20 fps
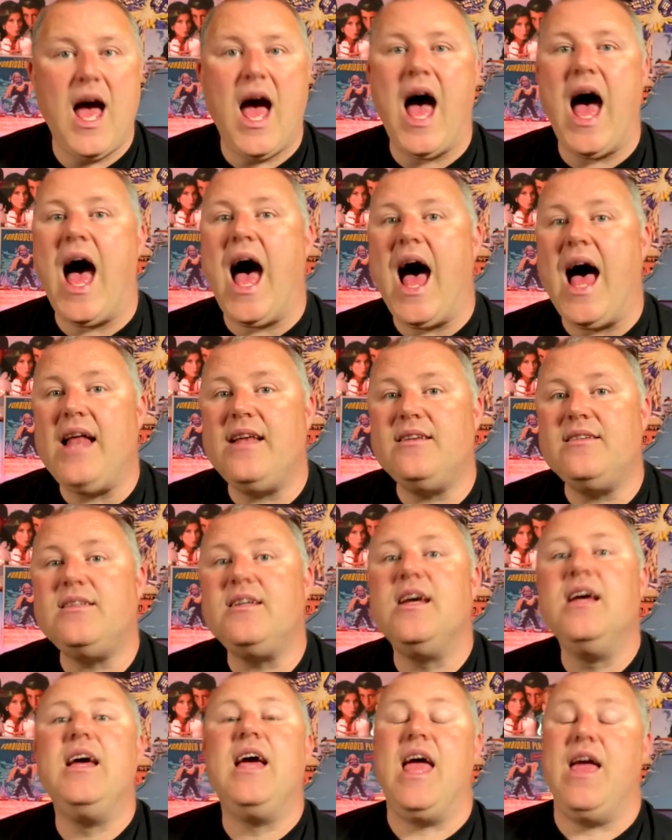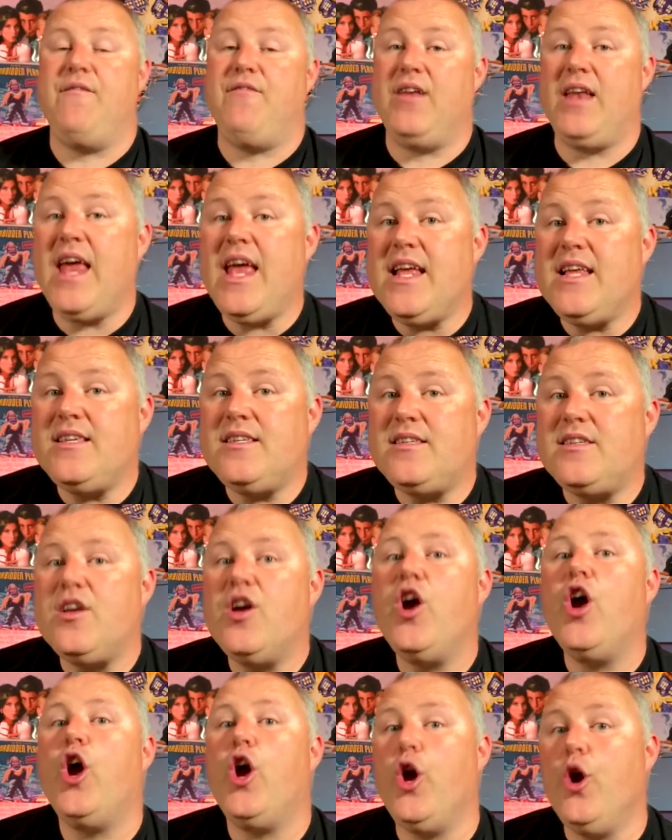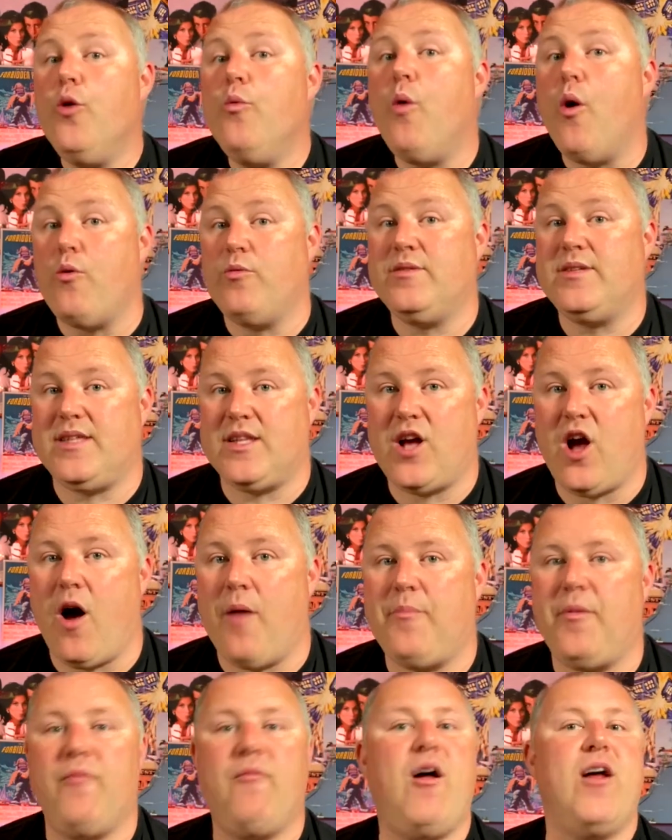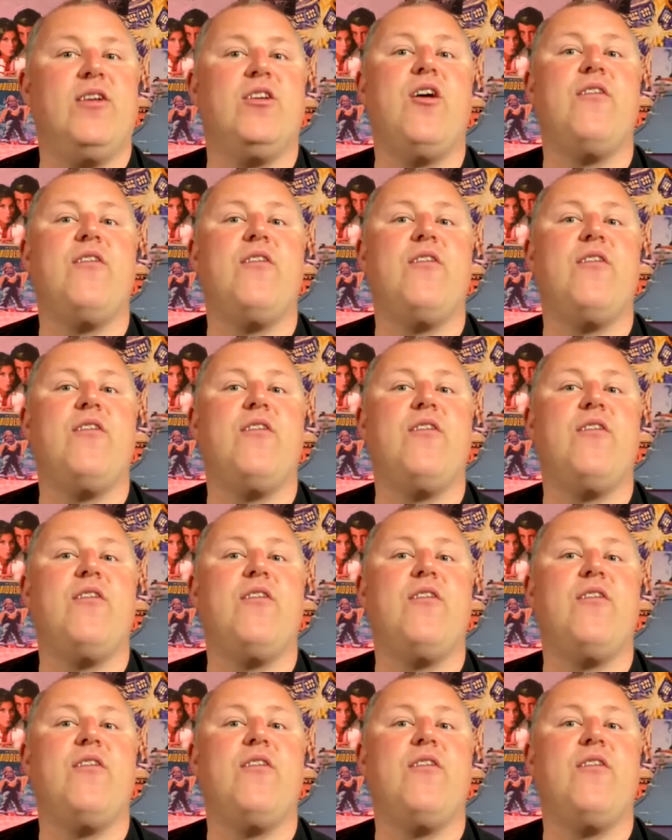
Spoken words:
and if it is, who owns the copyright.